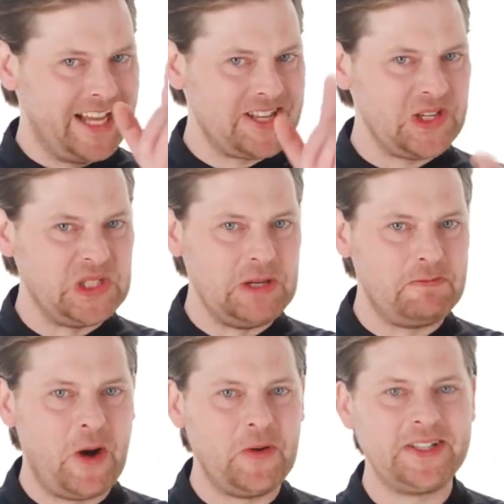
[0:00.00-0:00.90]
That's the
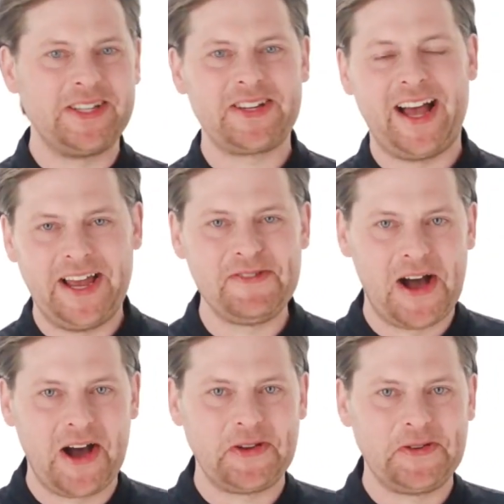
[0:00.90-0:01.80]
power of the
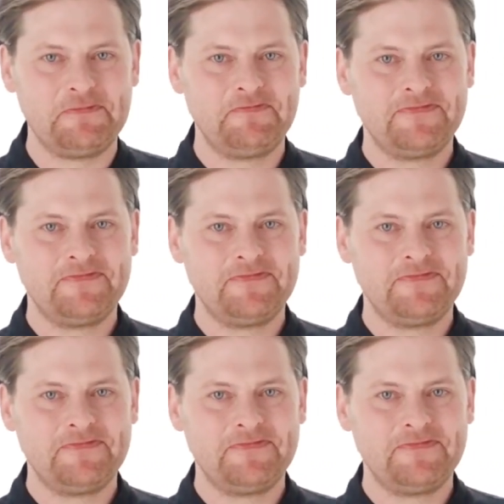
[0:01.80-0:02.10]
iVario.